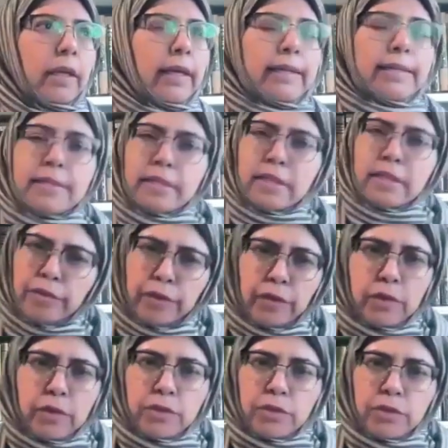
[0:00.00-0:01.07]
it's
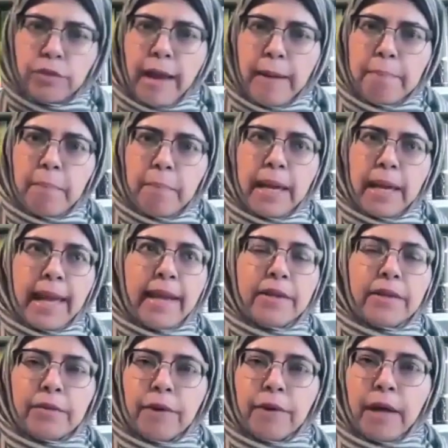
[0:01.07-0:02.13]
difficult to wrap my
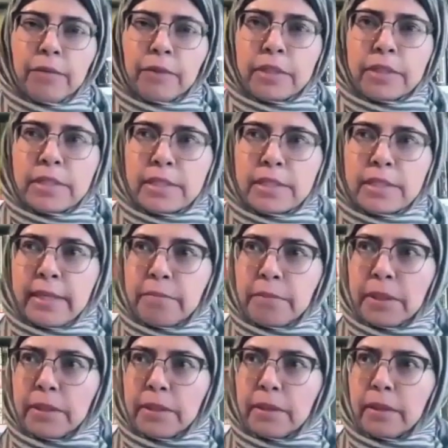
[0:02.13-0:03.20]
head around this
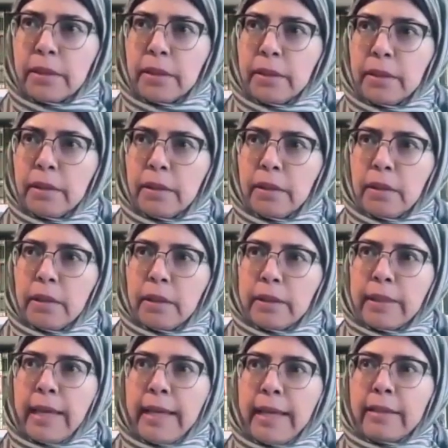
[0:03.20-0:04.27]
statement
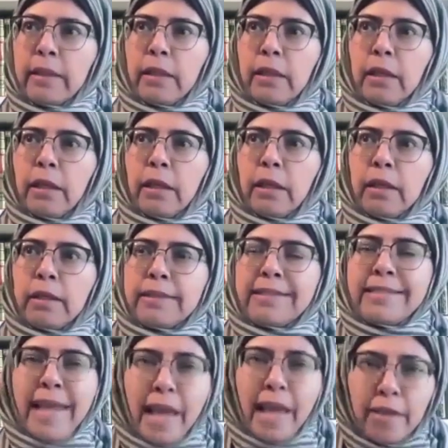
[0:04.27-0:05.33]
that
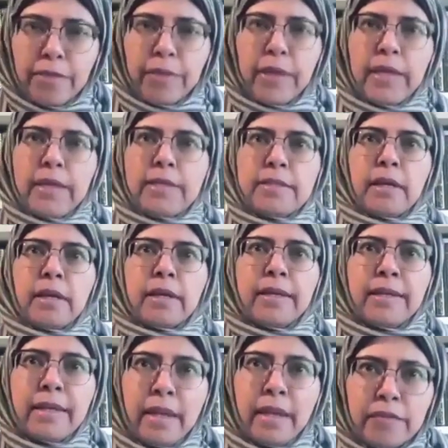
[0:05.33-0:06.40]
death is a
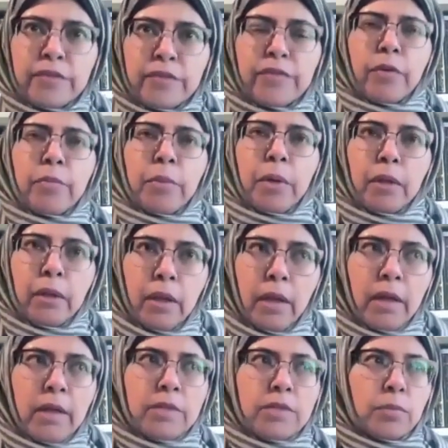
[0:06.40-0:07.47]
gift from
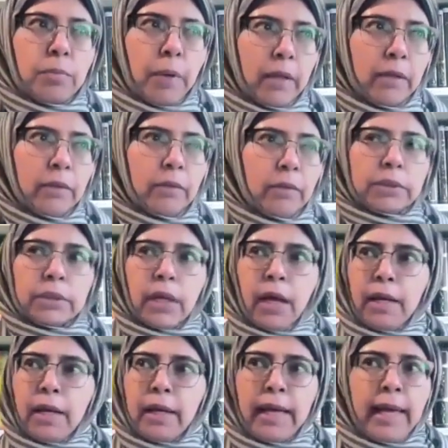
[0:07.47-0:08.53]
Allah subhanahu wa
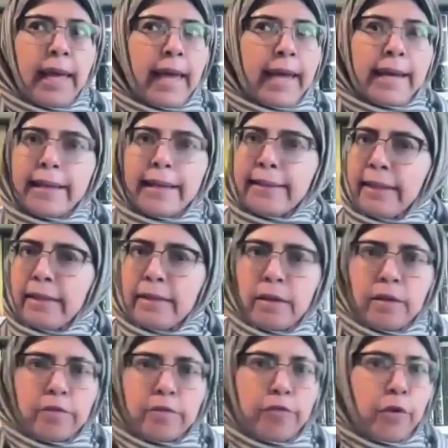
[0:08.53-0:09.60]
ta'ala. And I think
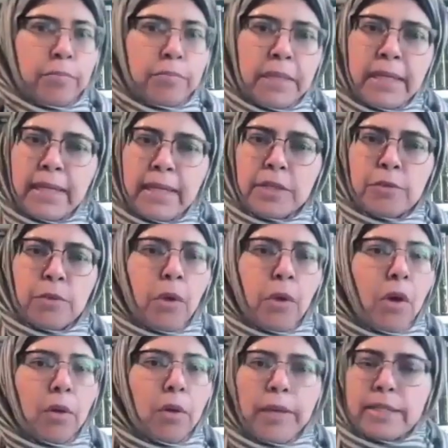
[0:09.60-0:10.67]
for me, it will
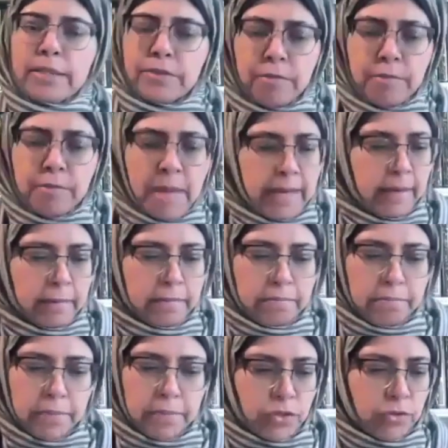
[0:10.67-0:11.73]
always remain a
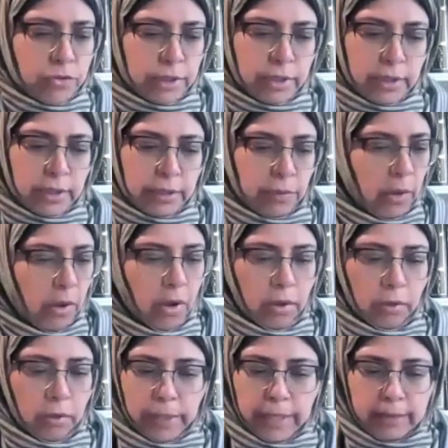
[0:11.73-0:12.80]
mystery. It will
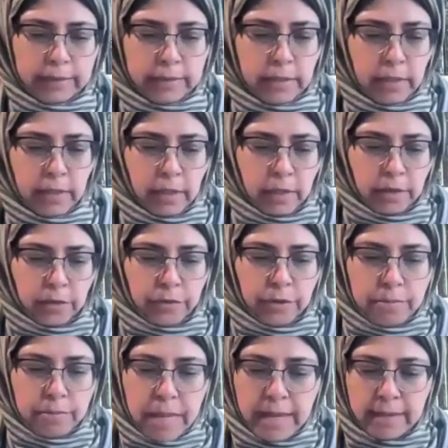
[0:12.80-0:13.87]
always
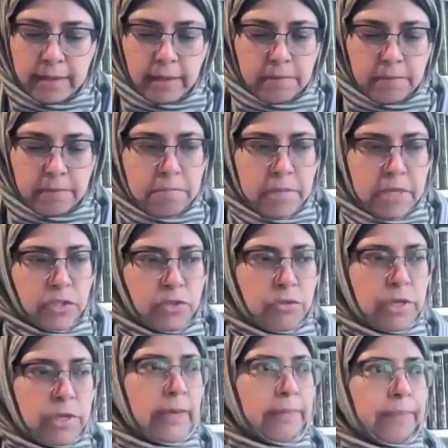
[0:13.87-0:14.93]
remain a
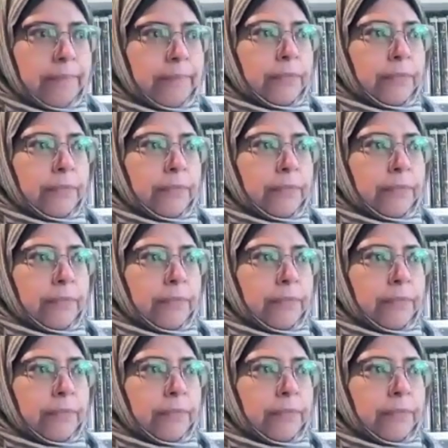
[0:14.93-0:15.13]
mystery